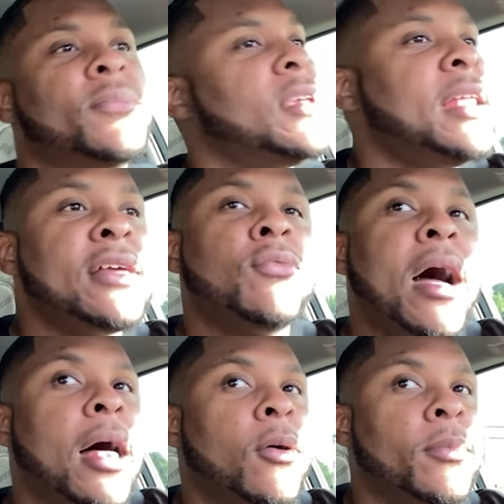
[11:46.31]
See, that's why
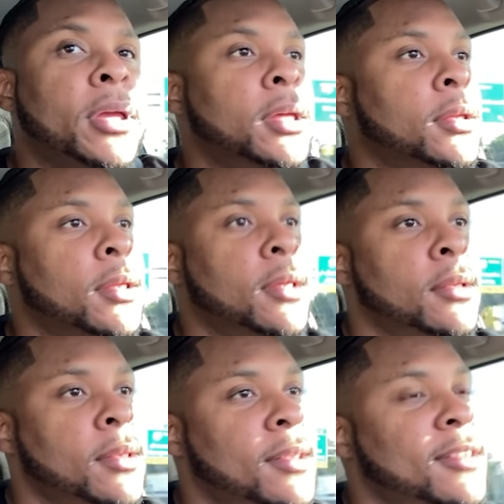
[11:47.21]
I don't be,
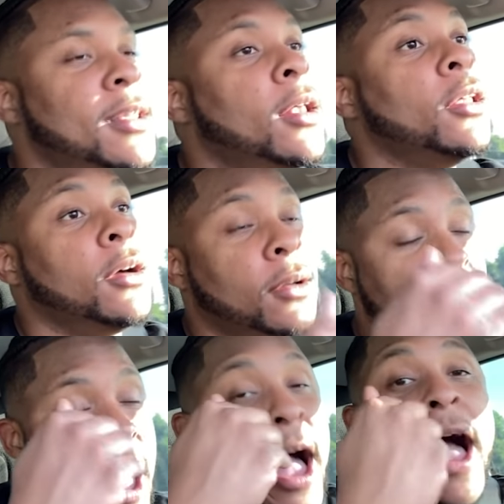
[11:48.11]
look,
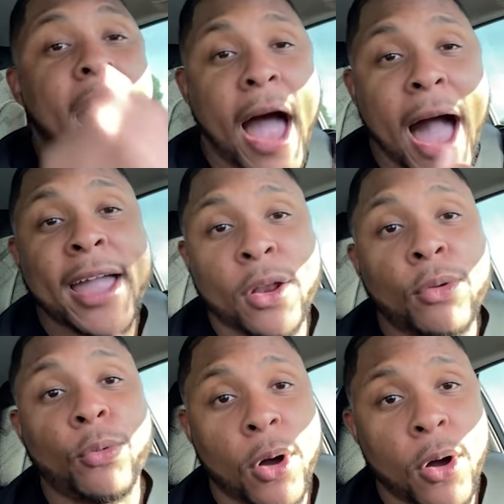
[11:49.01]
I get on
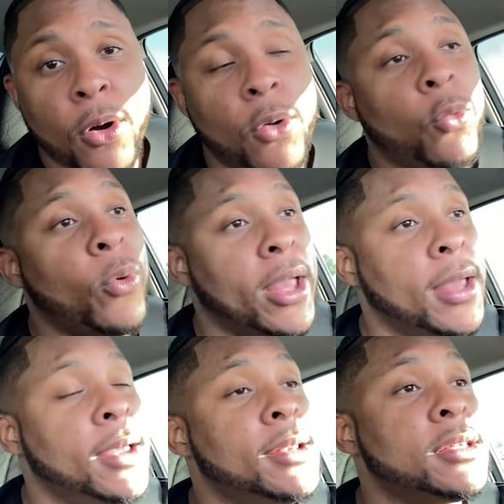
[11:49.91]
the road
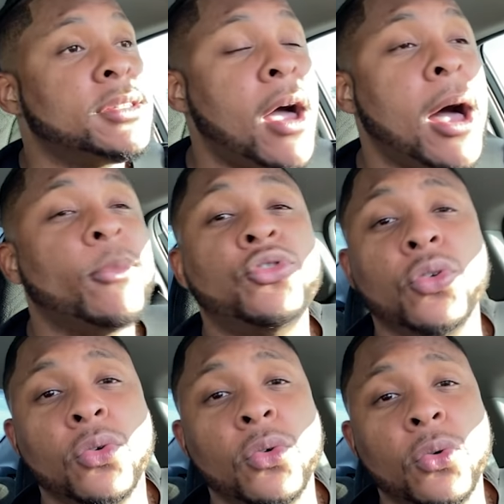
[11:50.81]
when it's time
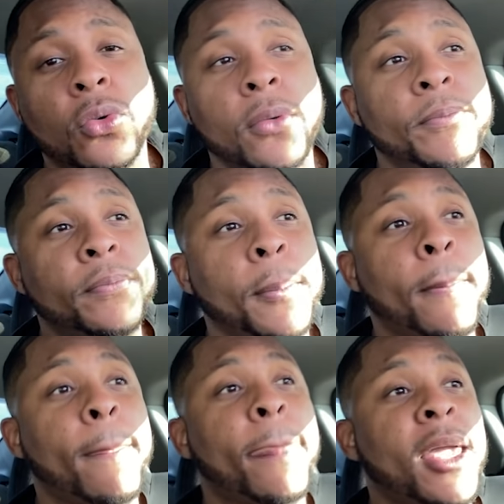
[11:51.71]
to,
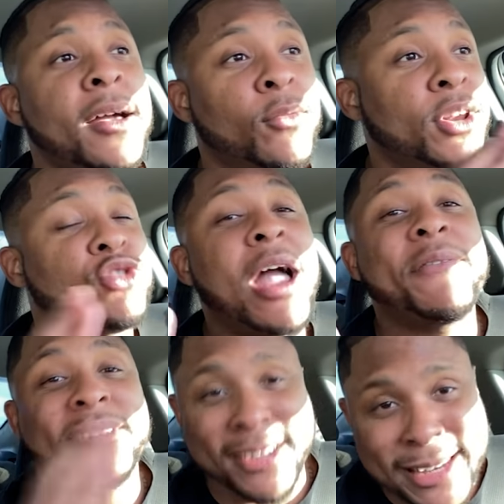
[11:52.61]
when the
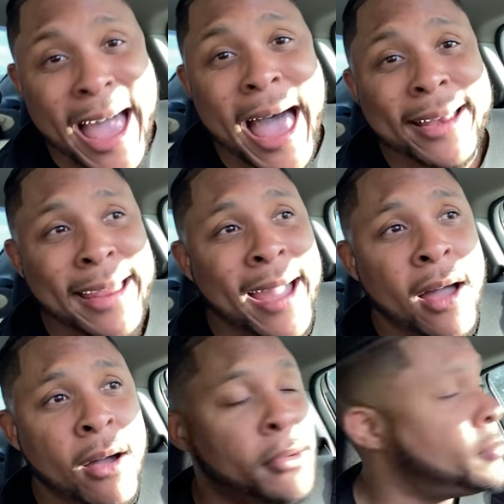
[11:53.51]
traffic done died
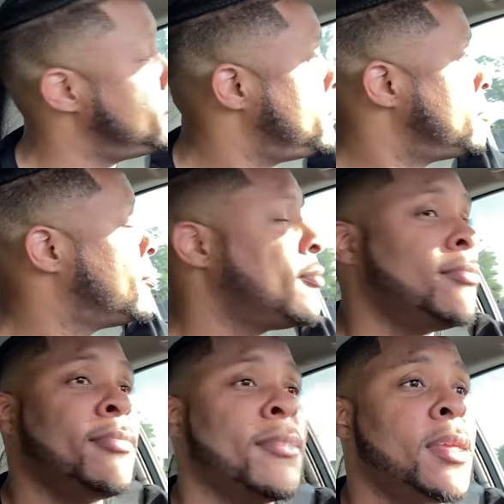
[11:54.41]
down.
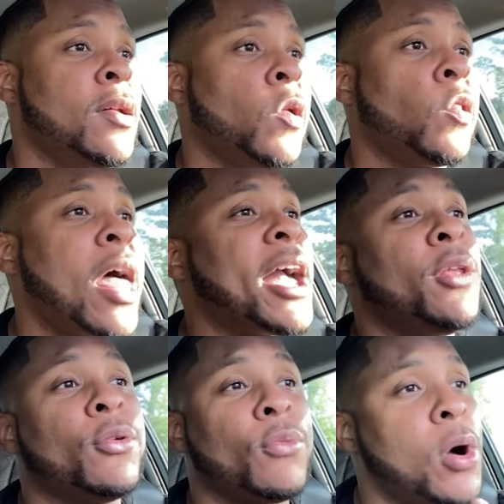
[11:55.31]
I get
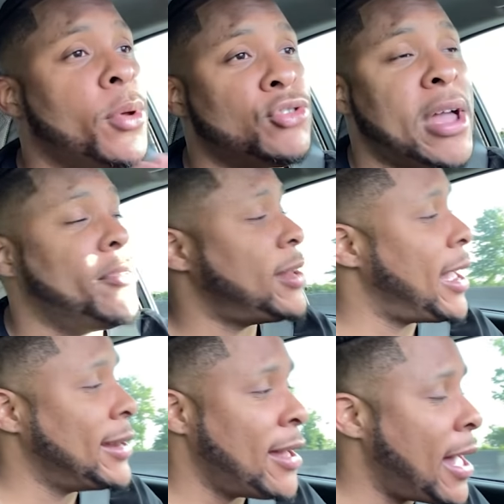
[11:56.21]
on the road when the traffic
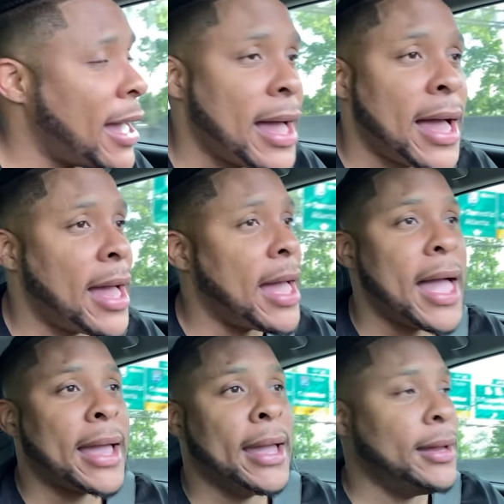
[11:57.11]
died down.
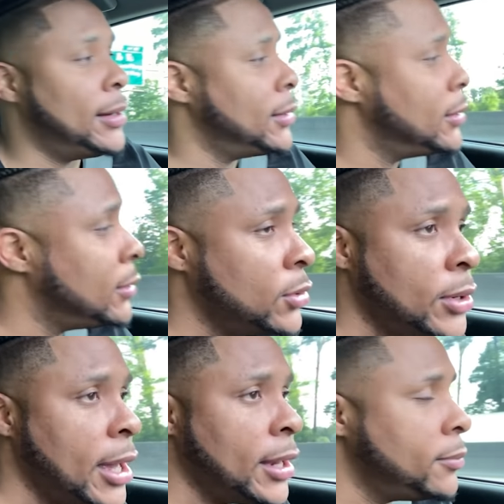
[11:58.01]
I can't do
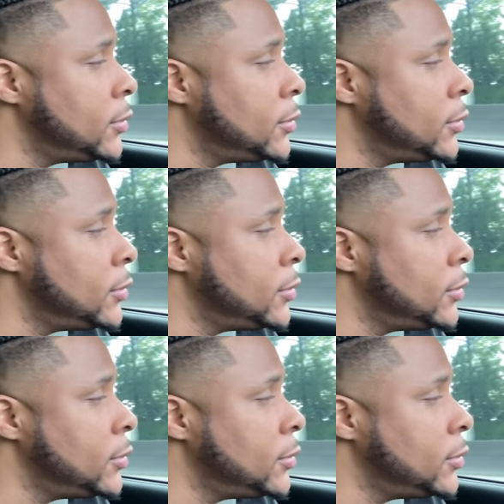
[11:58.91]
that.